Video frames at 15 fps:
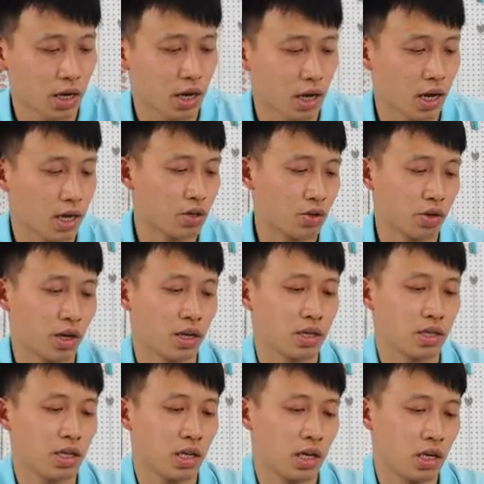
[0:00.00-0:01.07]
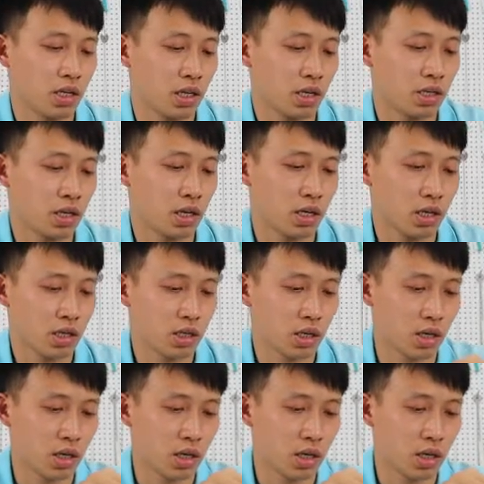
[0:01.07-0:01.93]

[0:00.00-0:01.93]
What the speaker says: As you can see, this is